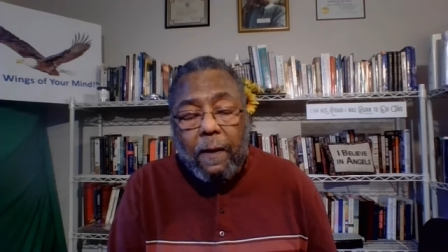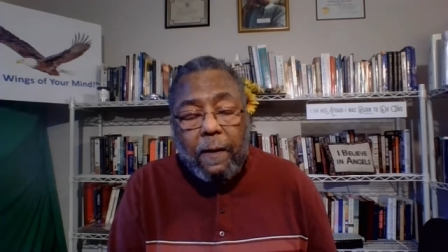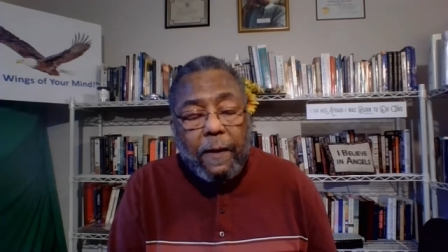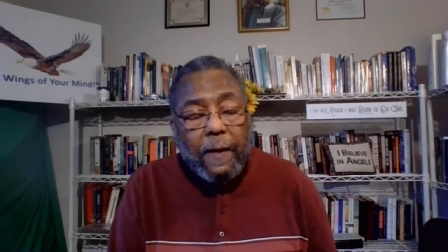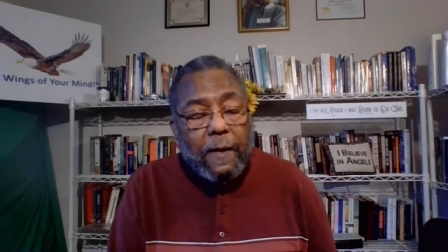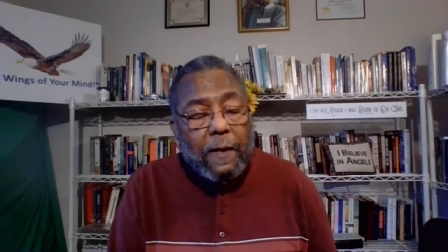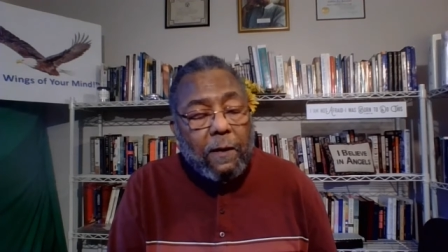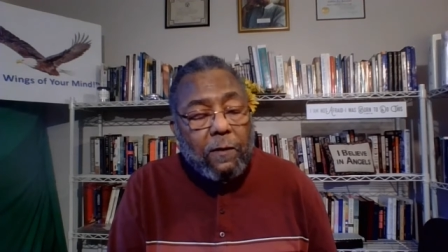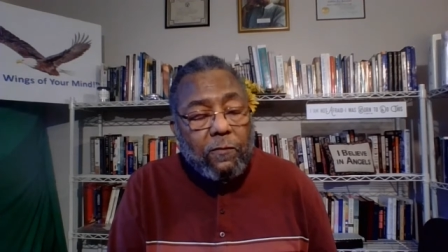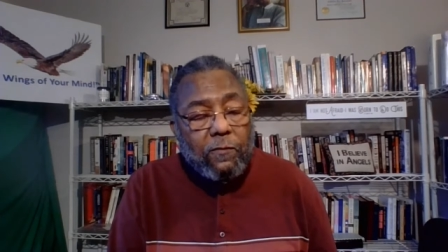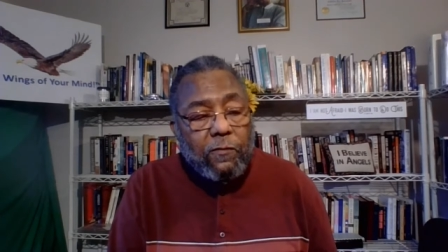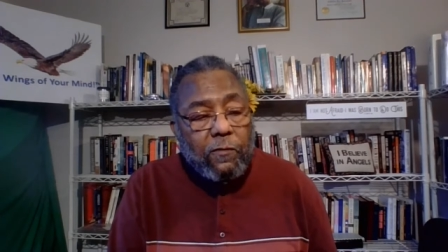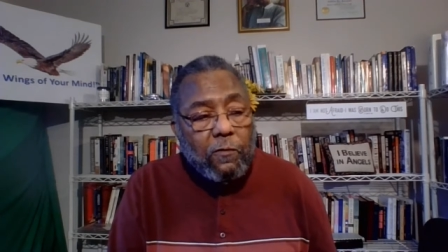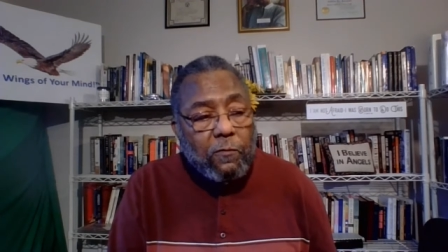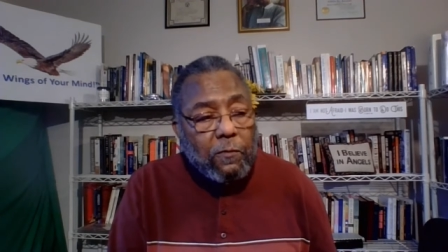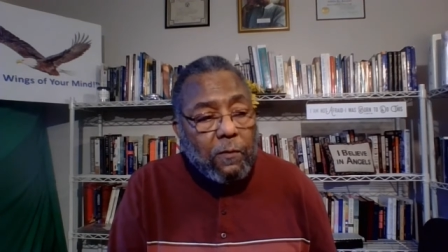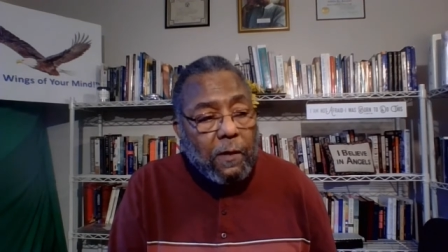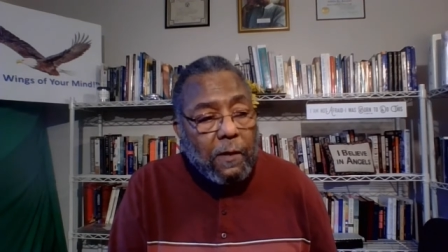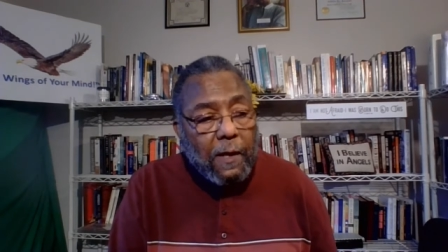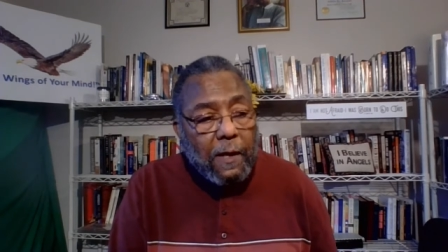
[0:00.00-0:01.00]
They didn't shoot
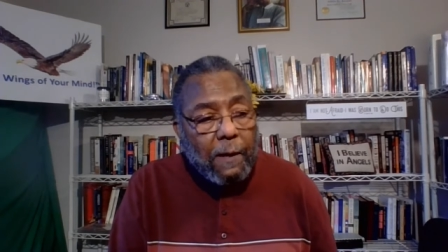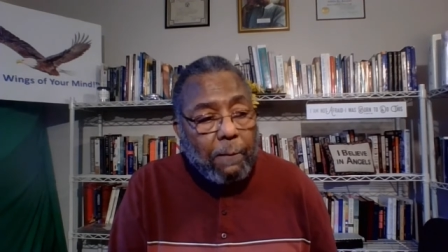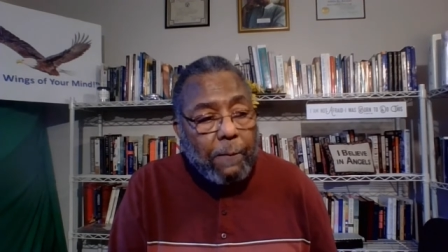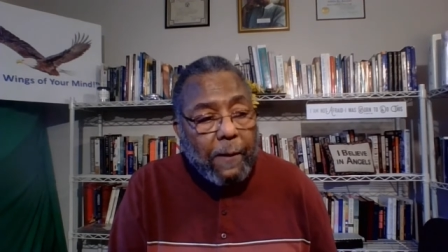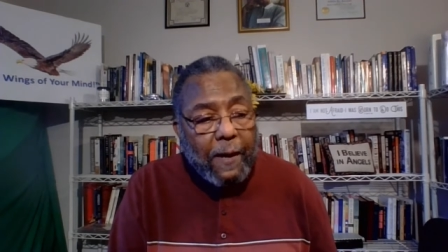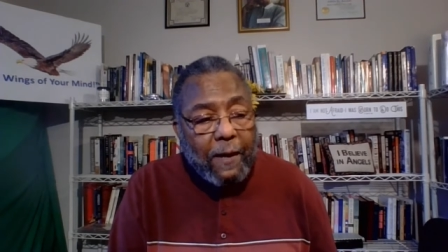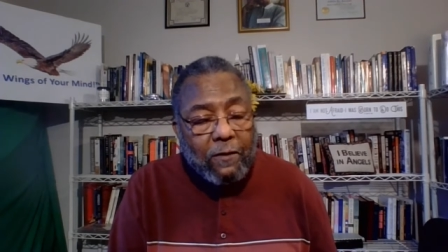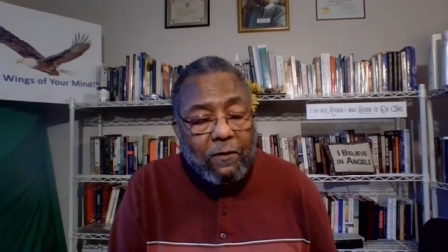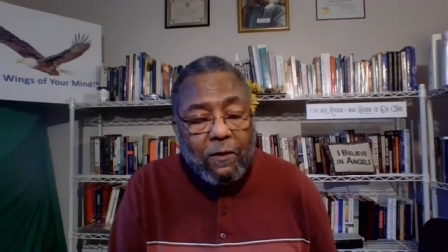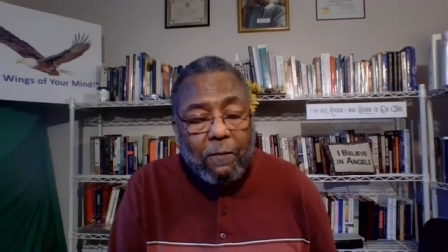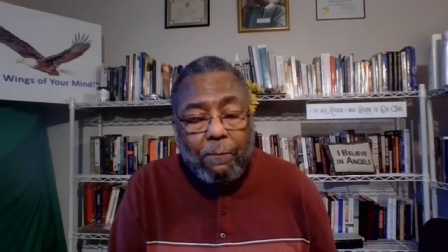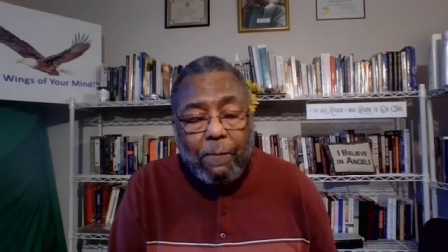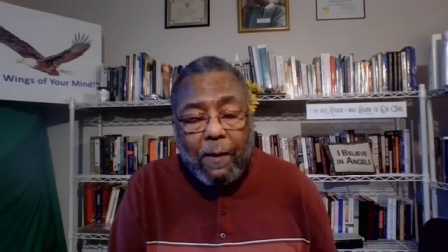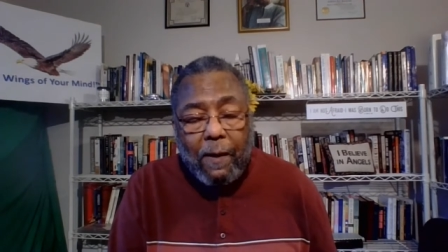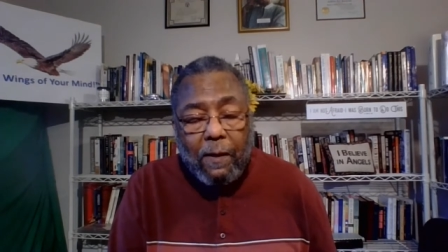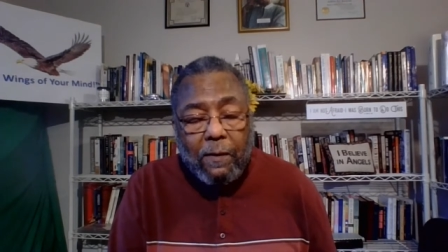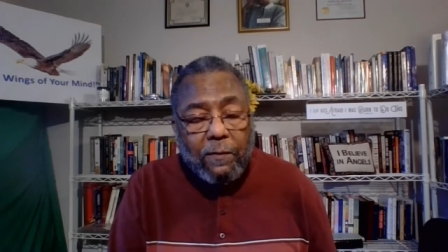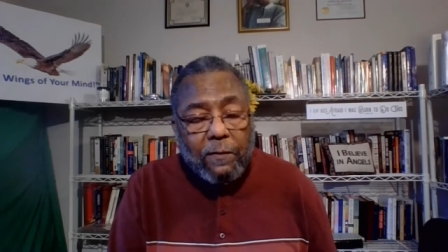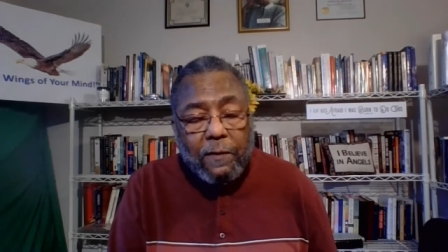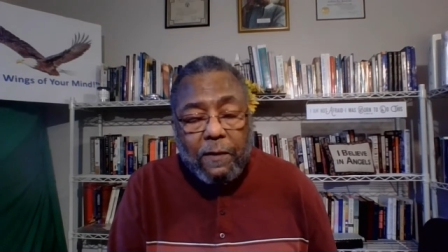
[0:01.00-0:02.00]
any
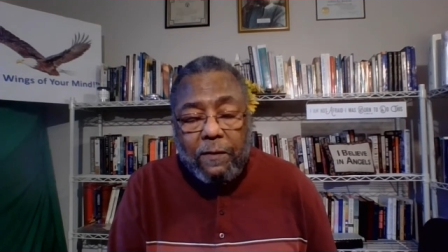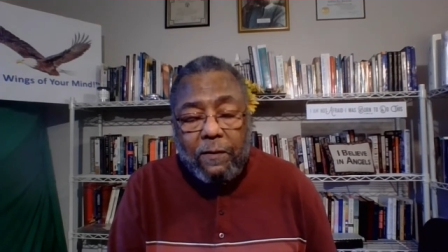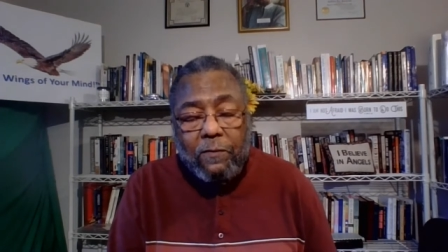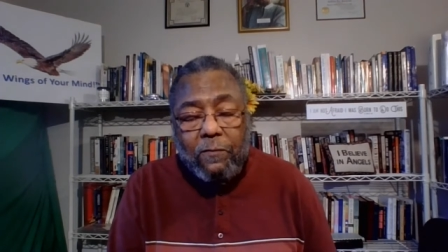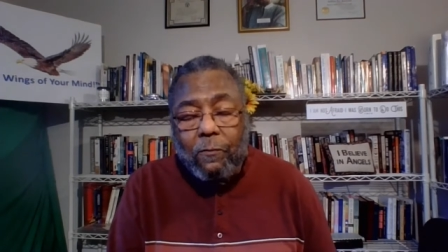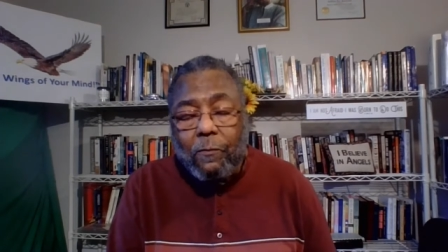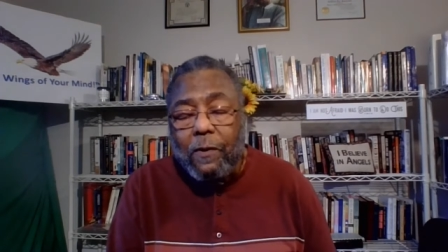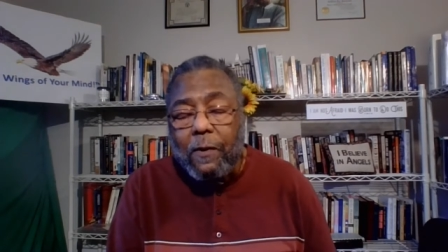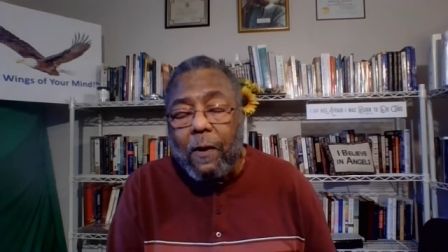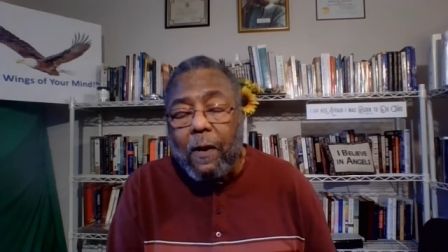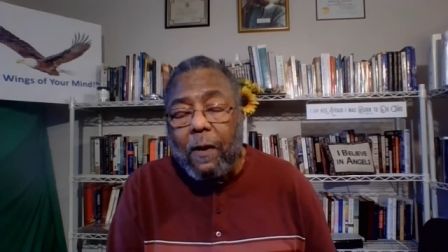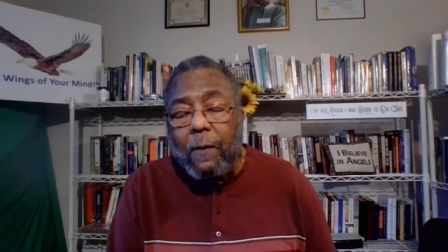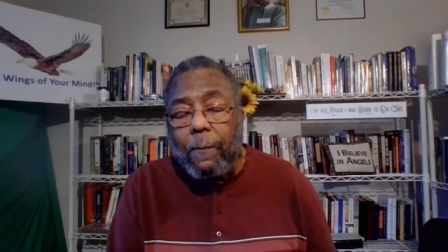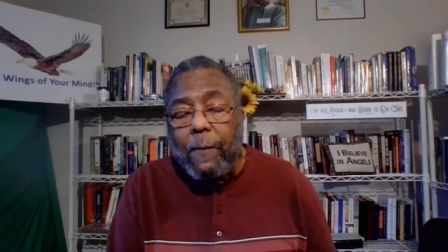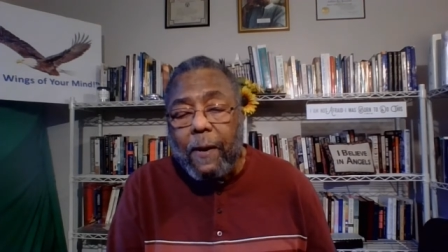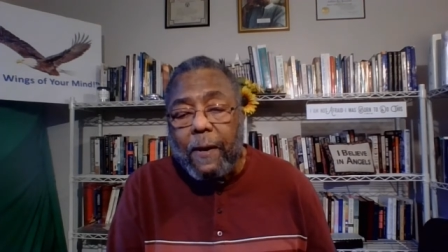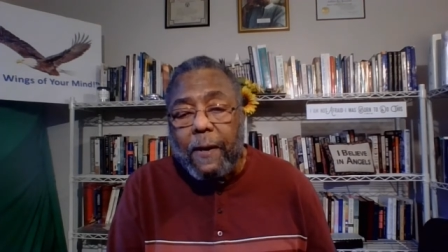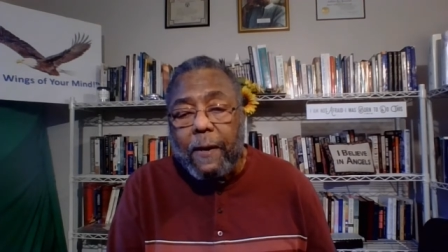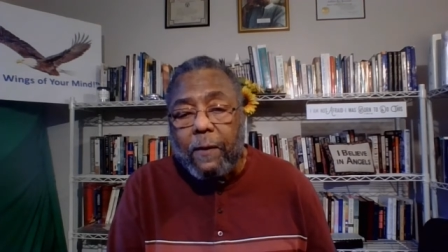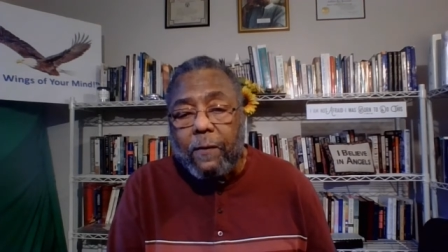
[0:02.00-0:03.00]
basketballs. They just went on
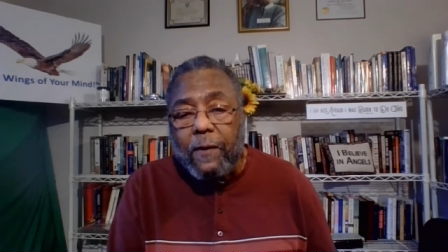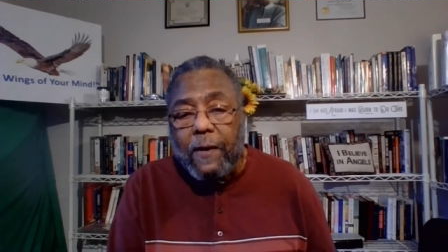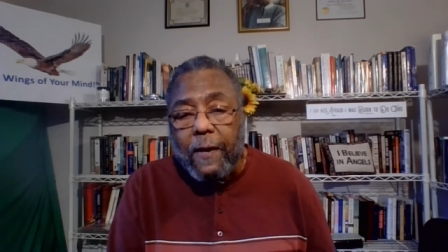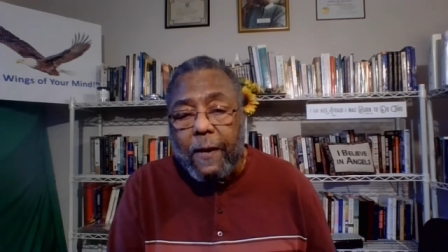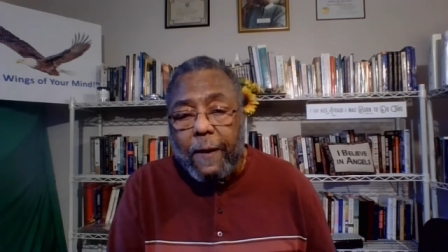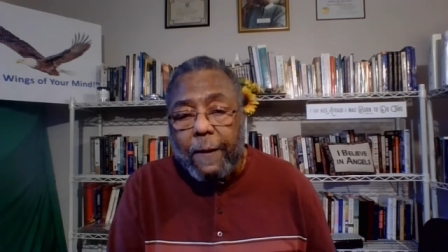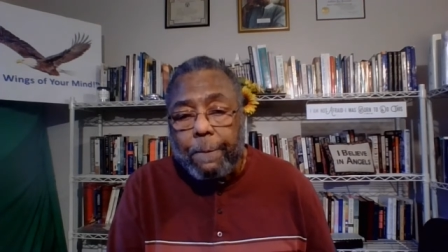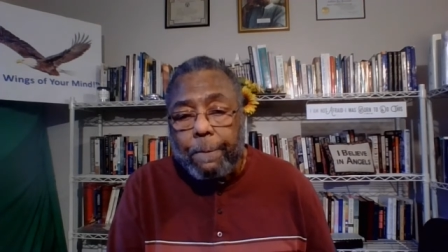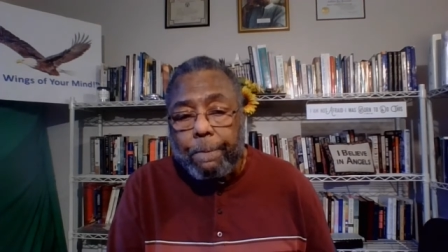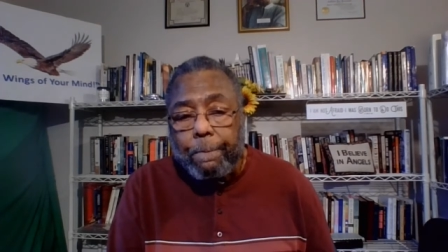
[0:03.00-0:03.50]
about their day.